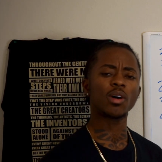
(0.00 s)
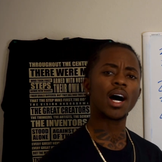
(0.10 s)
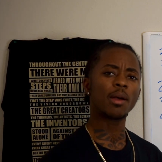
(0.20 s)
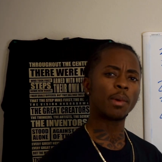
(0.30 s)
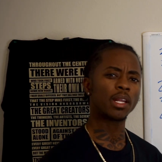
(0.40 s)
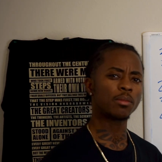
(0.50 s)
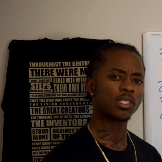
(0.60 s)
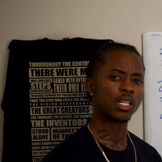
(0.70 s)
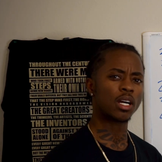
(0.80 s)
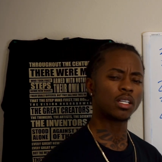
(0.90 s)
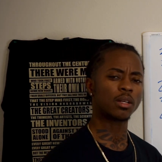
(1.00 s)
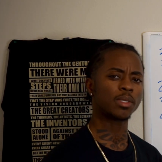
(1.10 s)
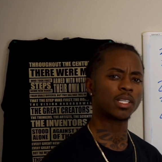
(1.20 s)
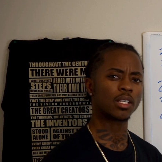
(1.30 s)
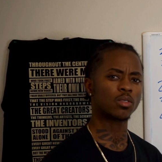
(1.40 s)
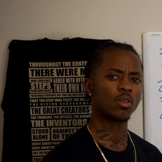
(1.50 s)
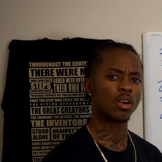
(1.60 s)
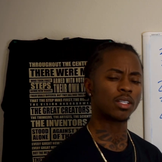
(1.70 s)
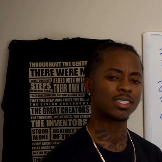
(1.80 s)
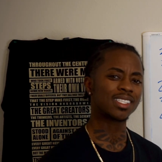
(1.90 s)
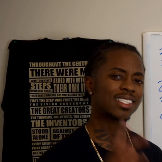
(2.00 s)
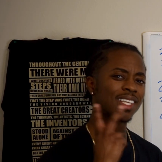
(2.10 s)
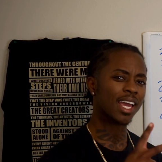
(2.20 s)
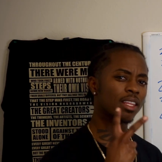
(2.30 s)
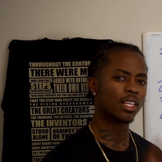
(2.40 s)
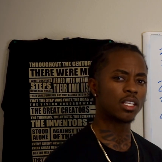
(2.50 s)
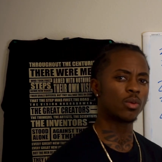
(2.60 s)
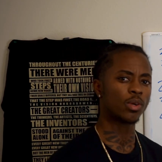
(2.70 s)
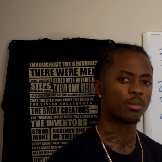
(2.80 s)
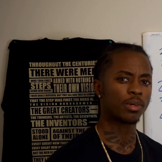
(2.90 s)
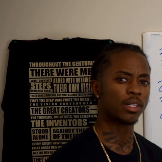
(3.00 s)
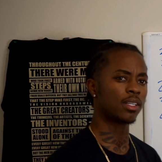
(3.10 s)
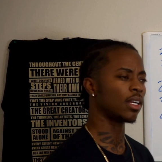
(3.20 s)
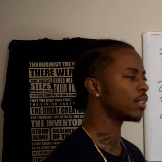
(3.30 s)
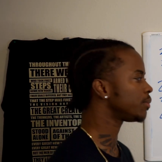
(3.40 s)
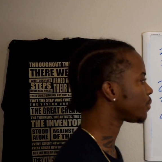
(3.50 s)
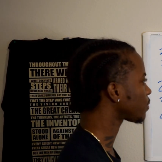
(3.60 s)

Hi, my name is John and I'm a tattoo artist. The second thing you want to put in there